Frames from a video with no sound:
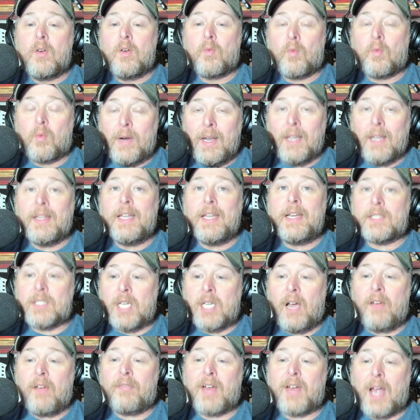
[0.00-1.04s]
really
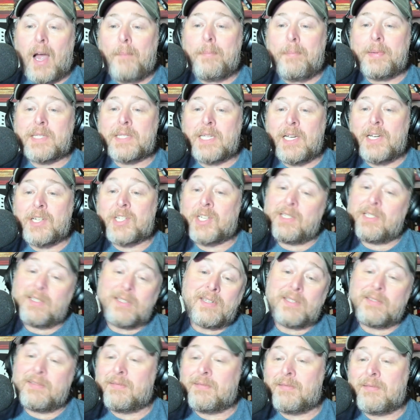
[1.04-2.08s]
tough competition
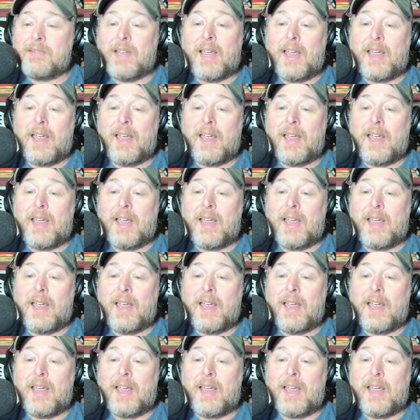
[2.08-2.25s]
and,